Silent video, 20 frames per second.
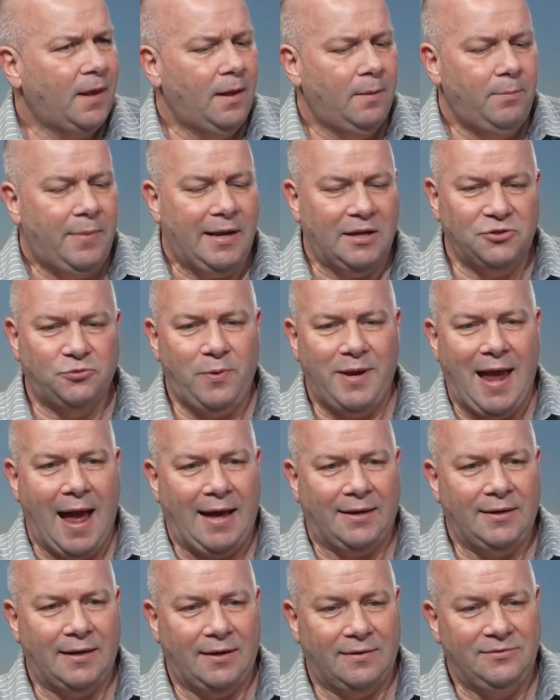Because we
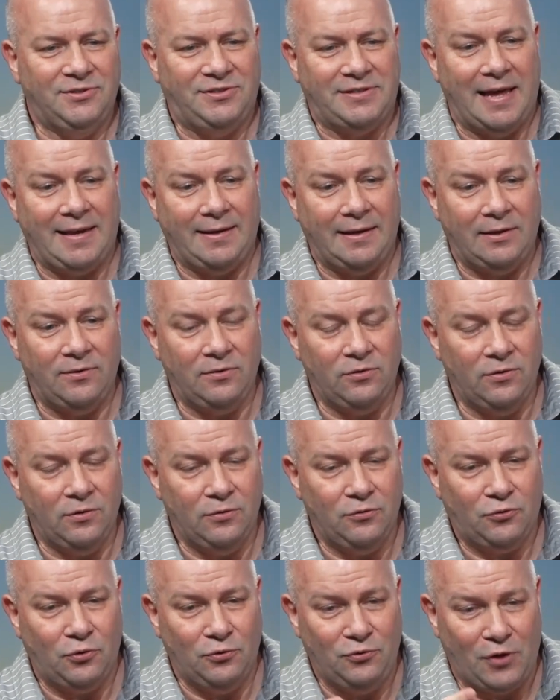had to send it
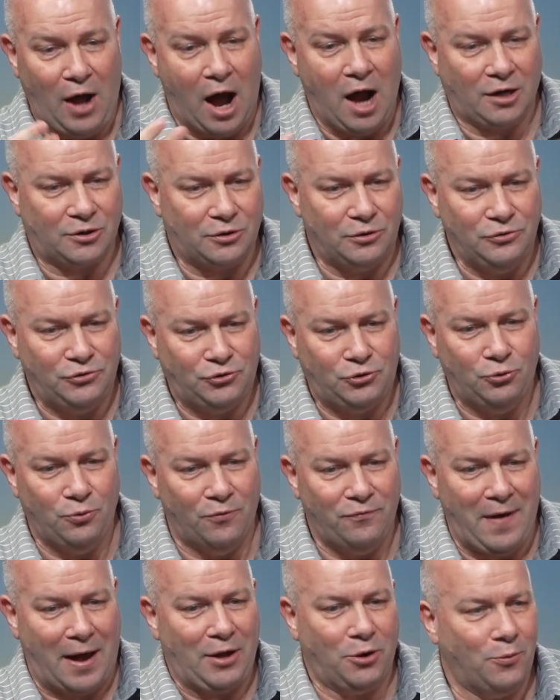to doctors to
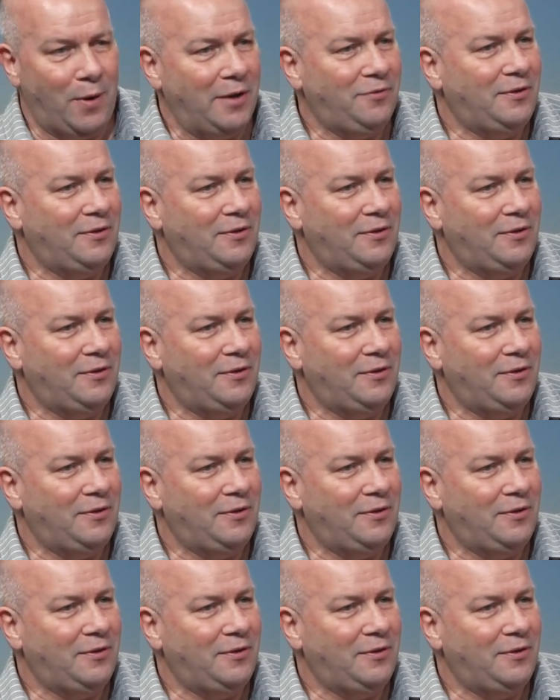evaluate